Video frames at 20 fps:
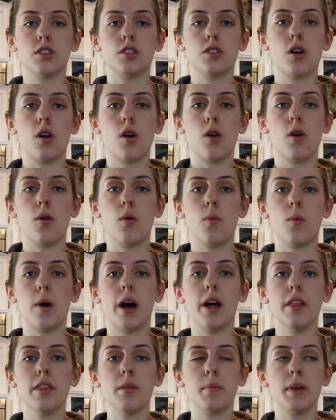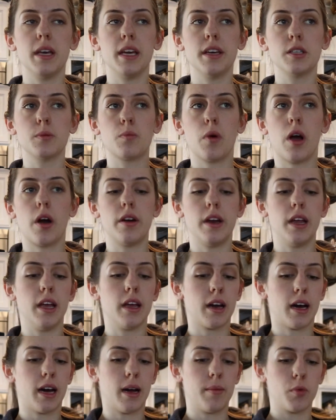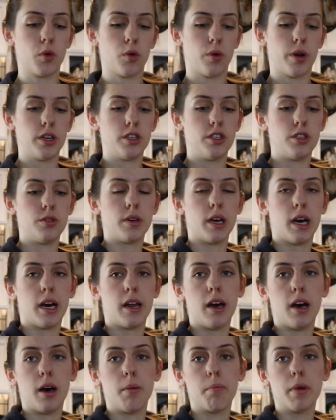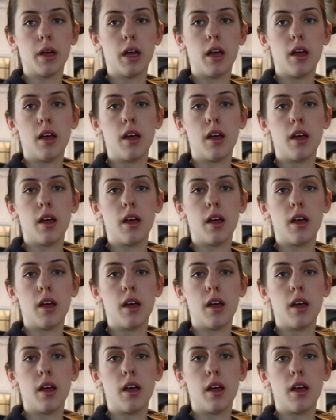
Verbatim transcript: So while the meat is browning, I'm going to cut up